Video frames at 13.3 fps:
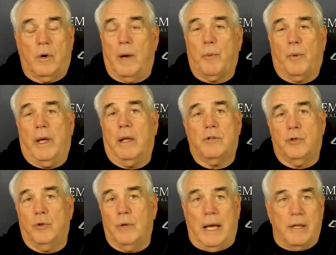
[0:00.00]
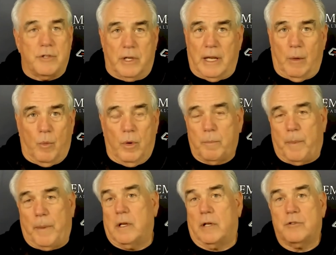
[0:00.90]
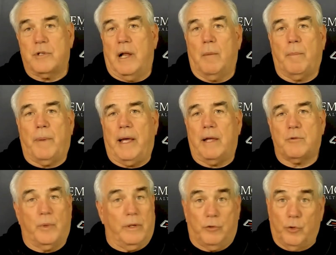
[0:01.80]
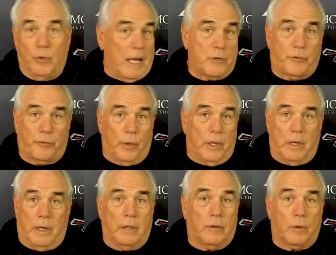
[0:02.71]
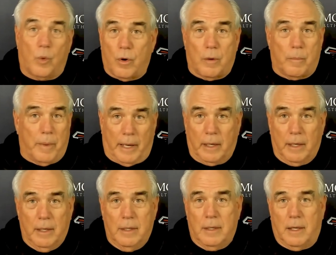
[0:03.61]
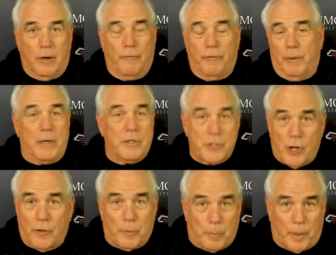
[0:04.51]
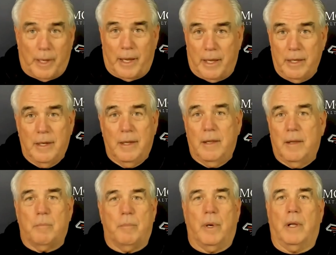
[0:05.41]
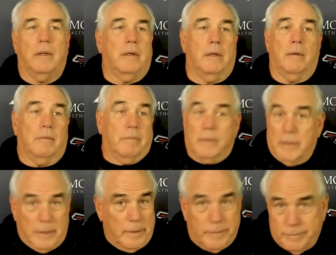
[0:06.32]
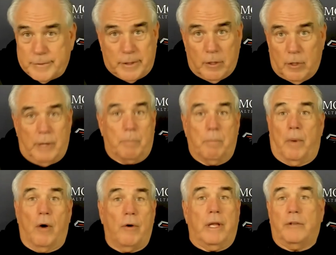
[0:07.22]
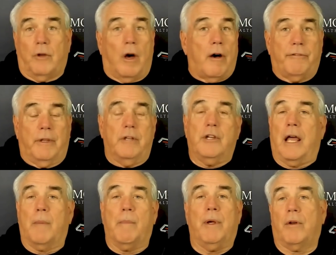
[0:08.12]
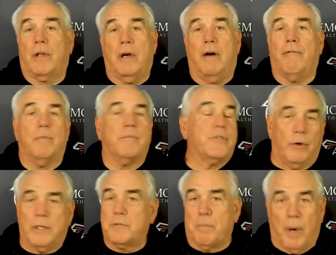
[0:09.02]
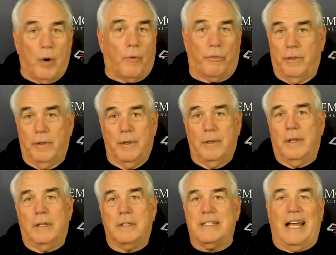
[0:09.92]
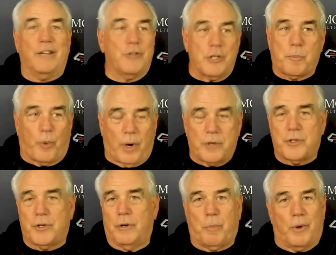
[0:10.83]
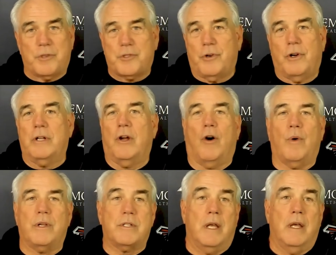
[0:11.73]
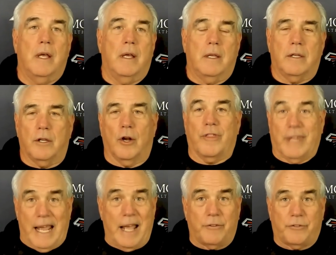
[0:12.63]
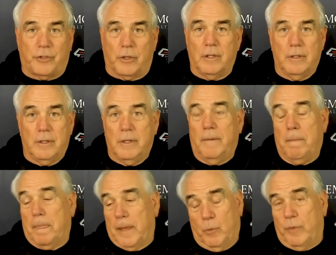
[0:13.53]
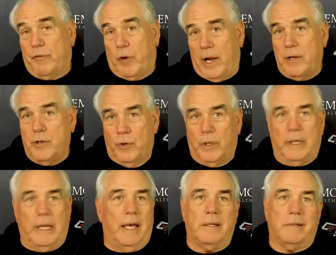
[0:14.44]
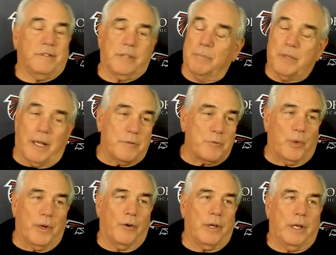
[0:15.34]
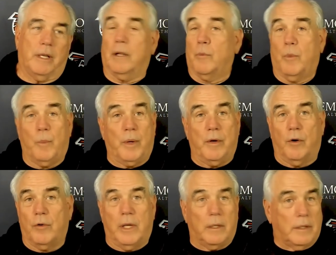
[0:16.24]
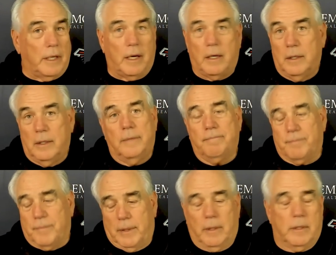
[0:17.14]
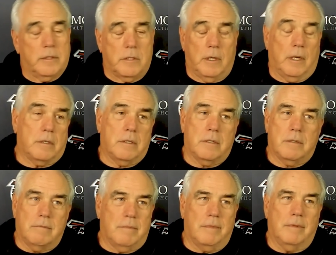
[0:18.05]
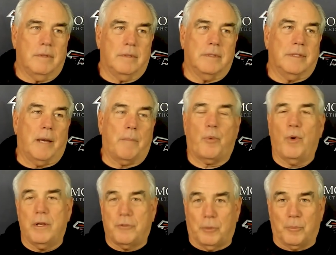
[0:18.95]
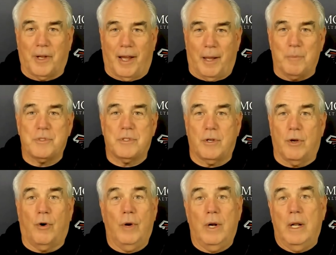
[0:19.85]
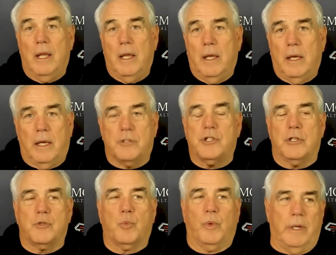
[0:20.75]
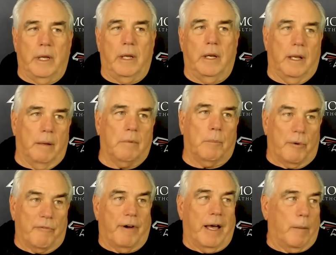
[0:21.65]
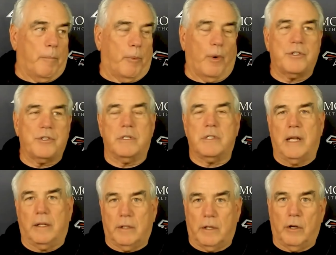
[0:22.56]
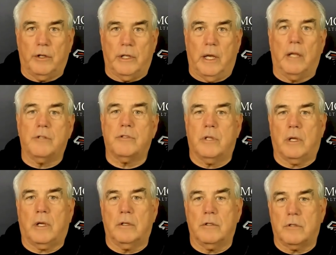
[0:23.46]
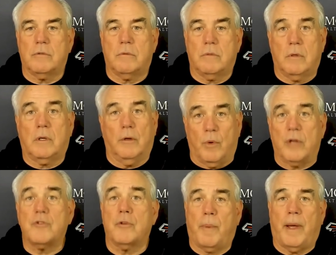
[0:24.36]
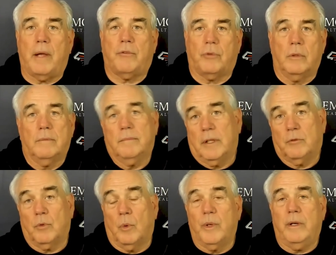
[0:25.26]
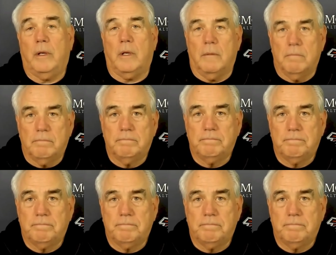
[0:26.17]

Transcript: Right, we had two guys on that one touchdown pass. We had two guys free to hit the quarterback. I don't know if anybody saw the play, but you know, if ball gets off, then you got to be able to cover them. So it's both. It's not just pressure. Pressure isn't always, you know, the answer. And we've tried doing that, and sometimes we don't get. And when we don't get there, it's it's not pretty sometimes. So it's just we need him to provide a presence out there on the edge that can just can rush the passer. That's what we need.